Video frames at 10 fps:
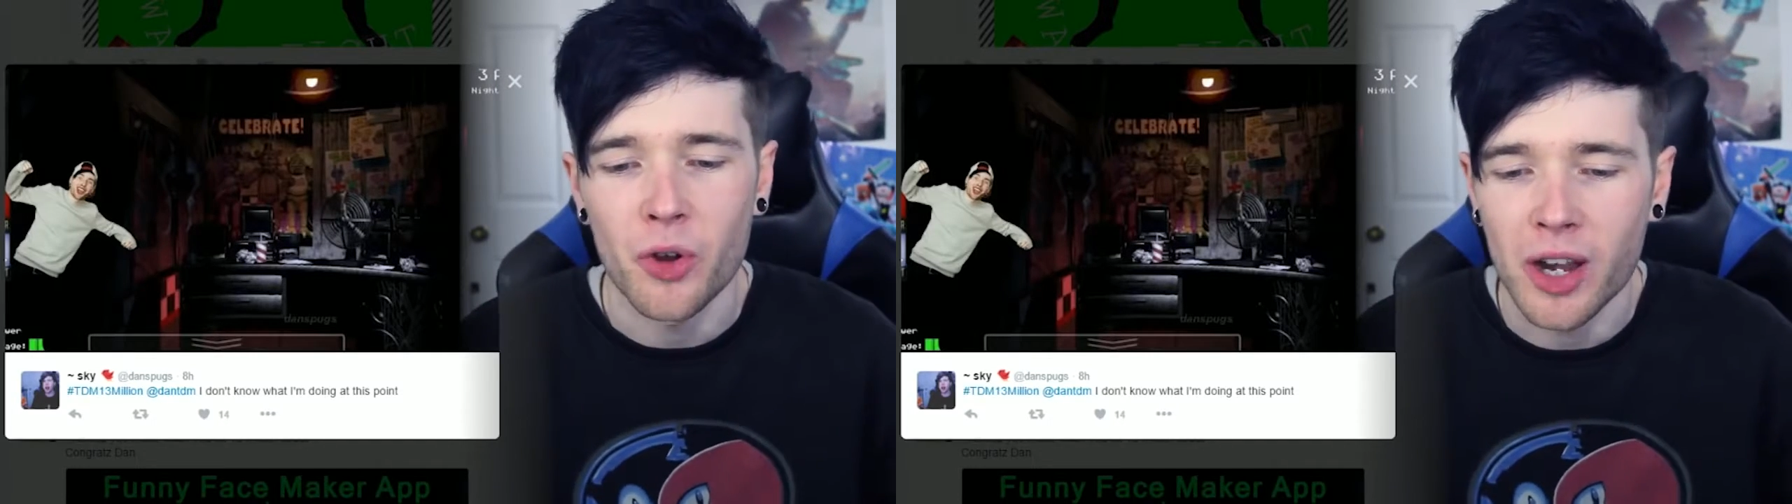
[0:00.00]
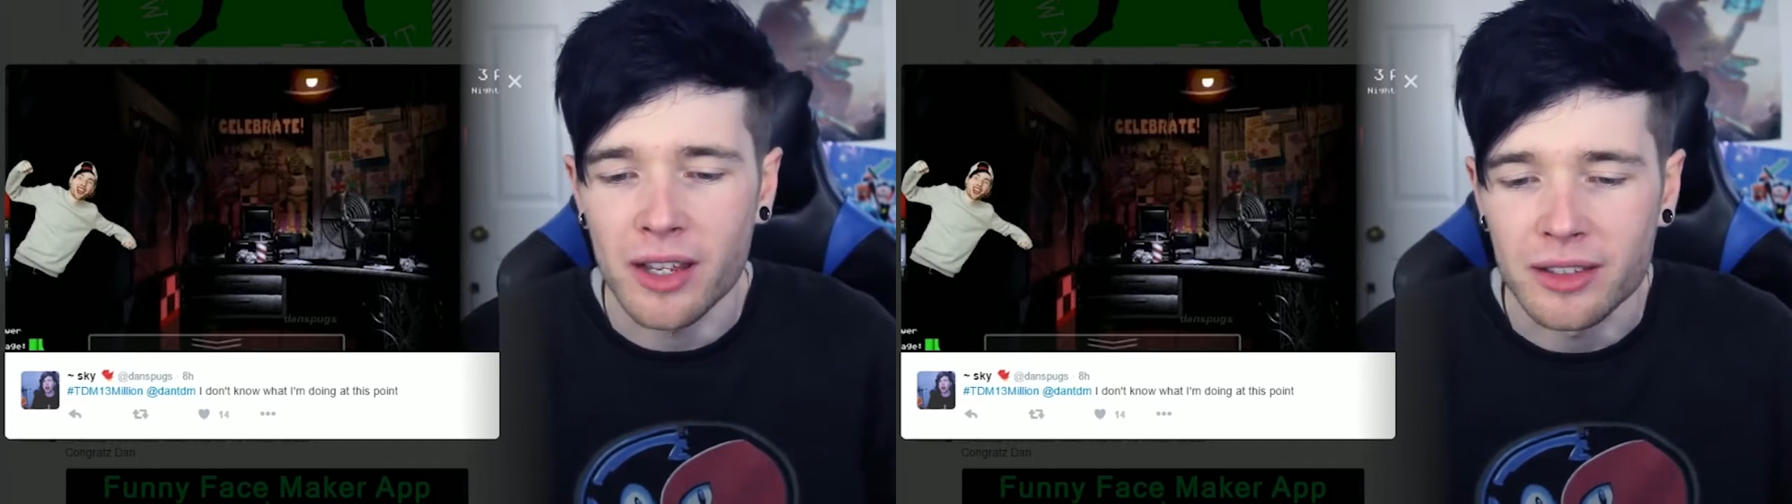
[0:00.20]

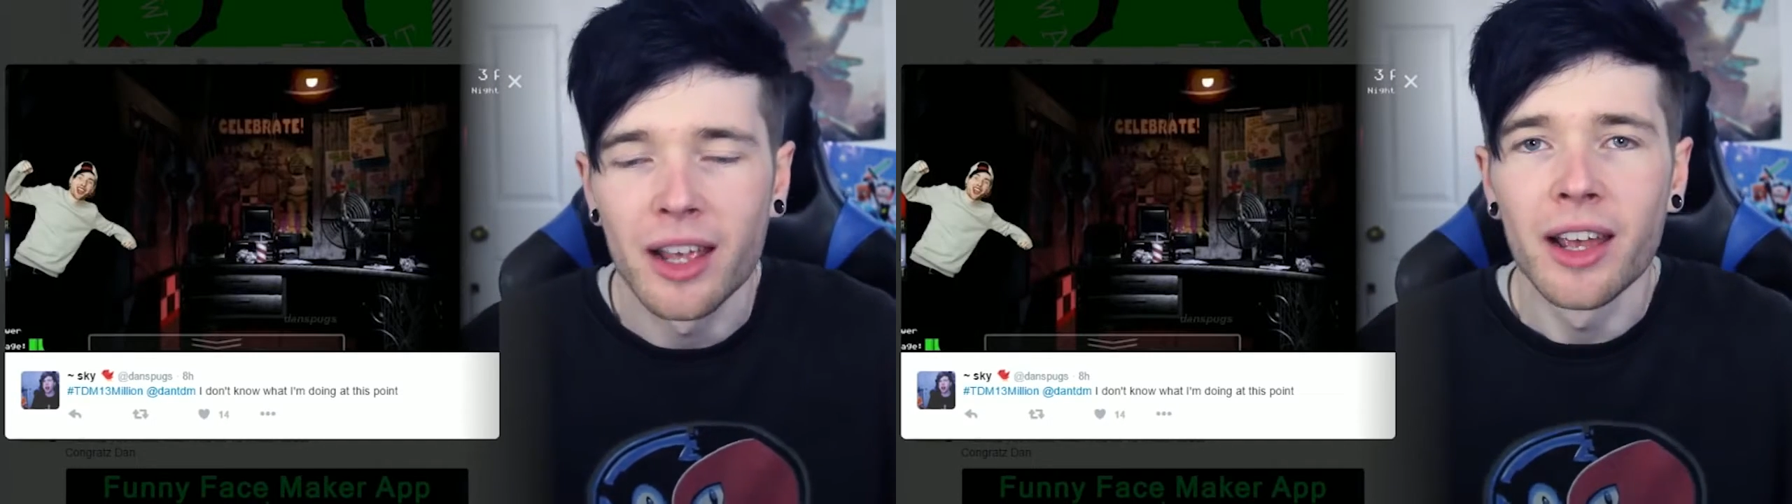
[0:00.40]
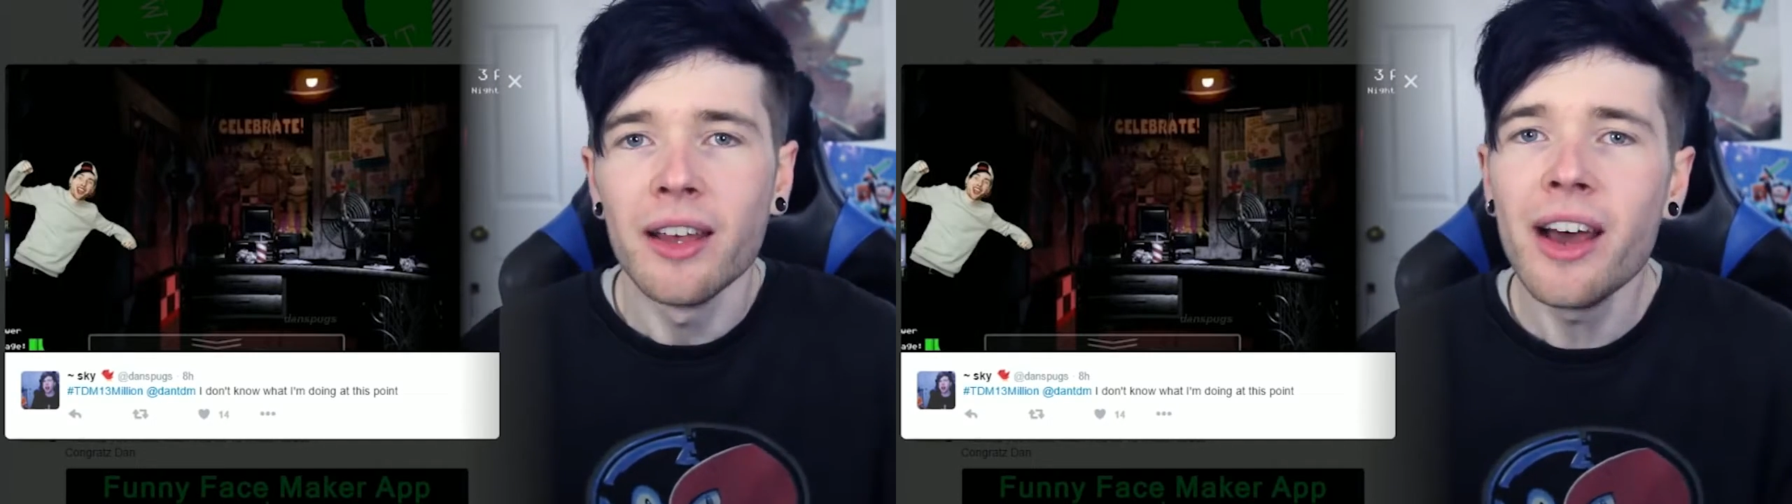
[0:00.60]
Freddy's.
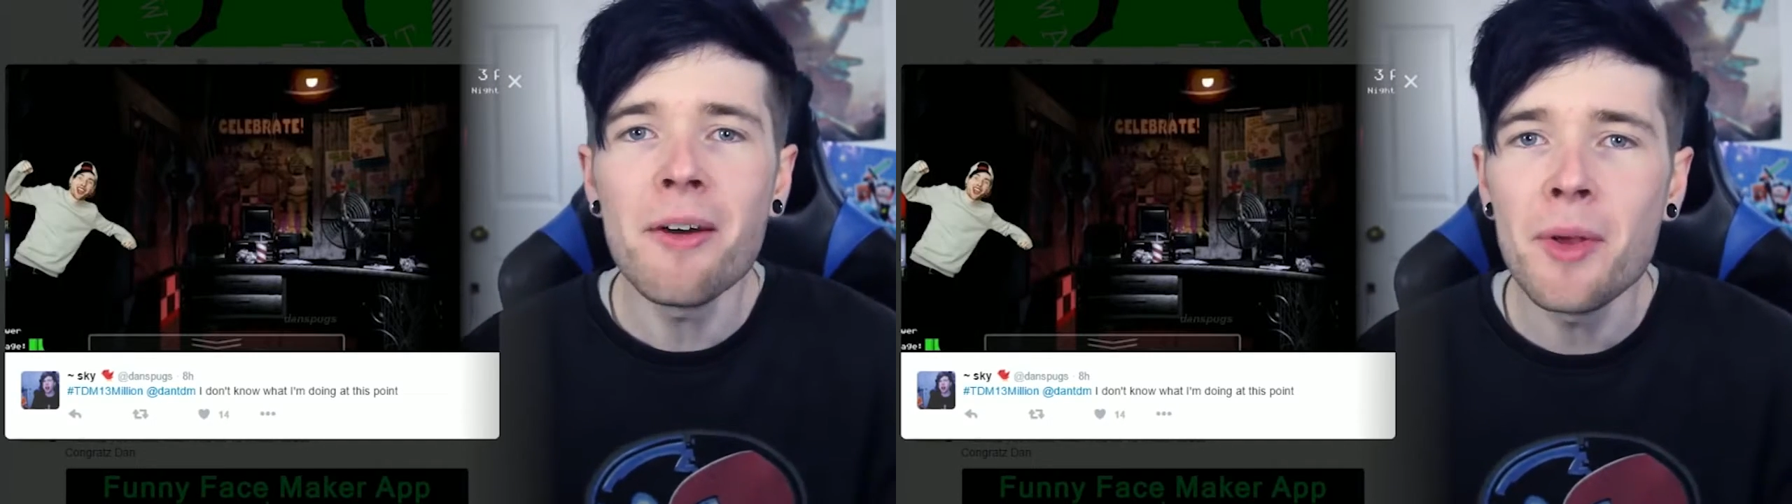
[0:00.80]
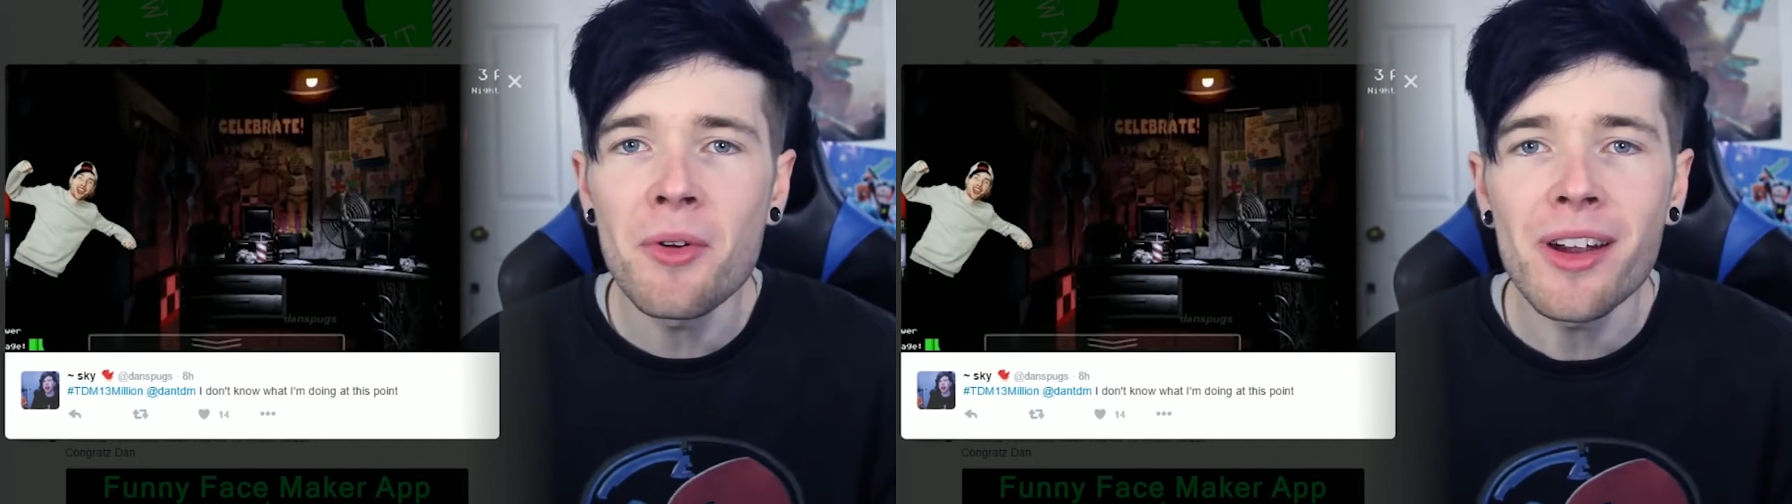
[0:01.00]
That
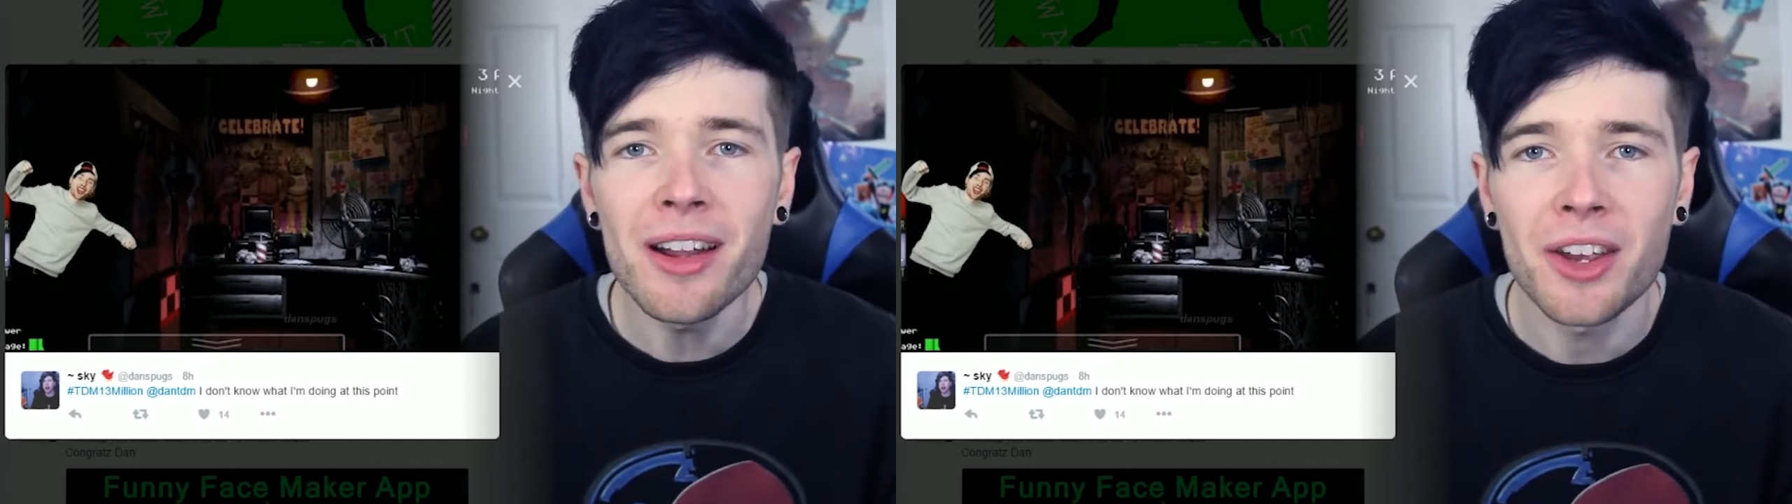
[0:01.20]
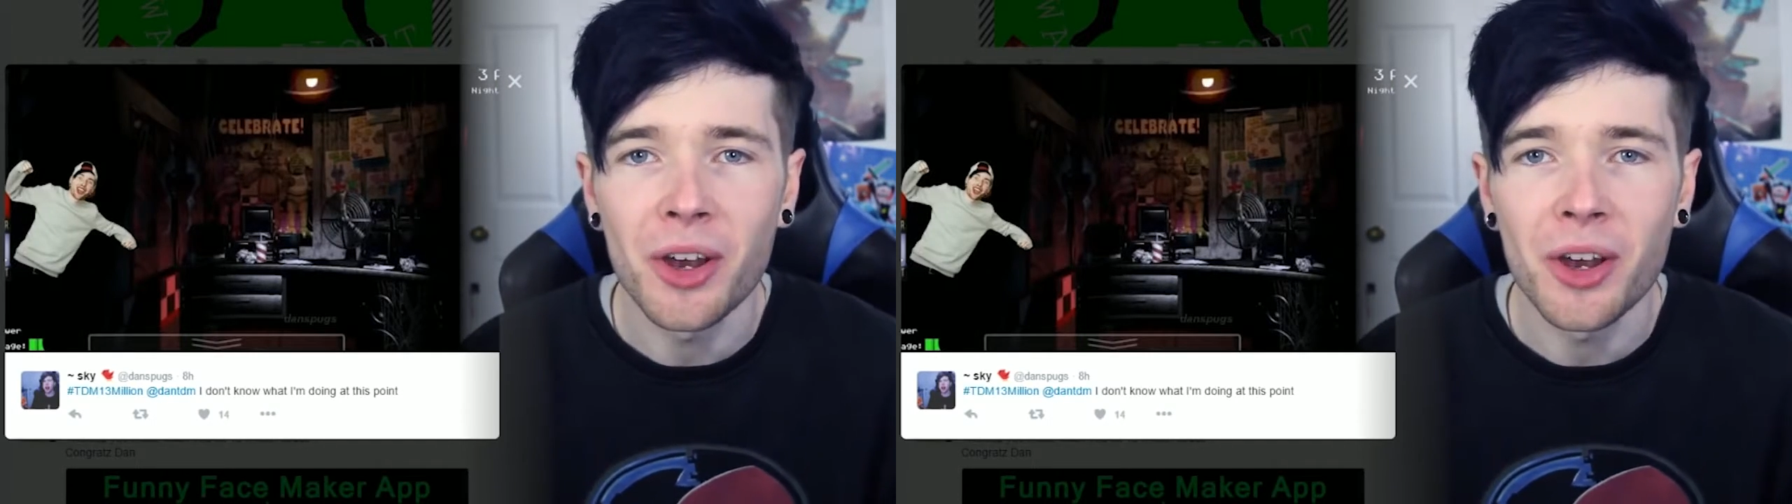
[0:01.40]
would be really